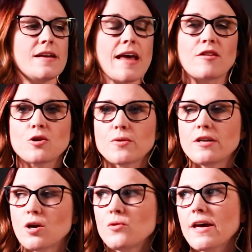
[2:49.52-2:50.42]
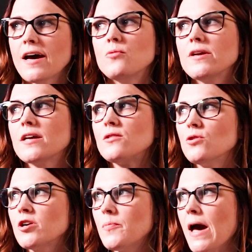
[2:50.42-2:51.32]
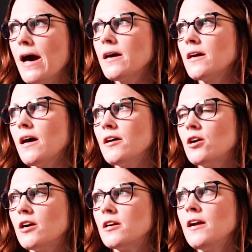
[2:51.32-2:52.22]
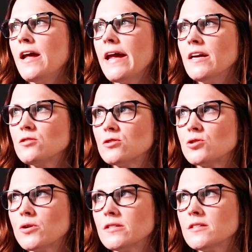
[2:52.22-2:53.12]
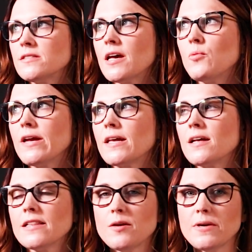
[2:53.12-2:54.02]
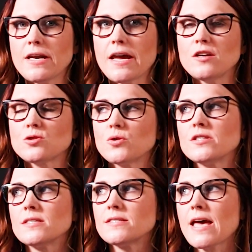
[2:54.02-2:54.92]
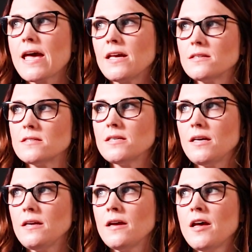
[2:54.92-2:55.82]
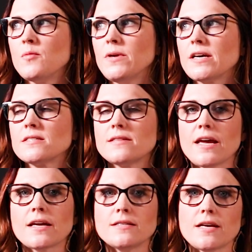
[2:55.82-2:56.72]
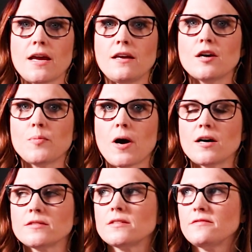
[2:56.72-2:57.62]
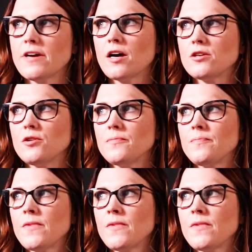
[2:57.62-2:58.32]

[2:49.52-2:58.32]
Now that we know that, we can look back at our answer choices and we can eliminate choices A and C because they contain a positive value.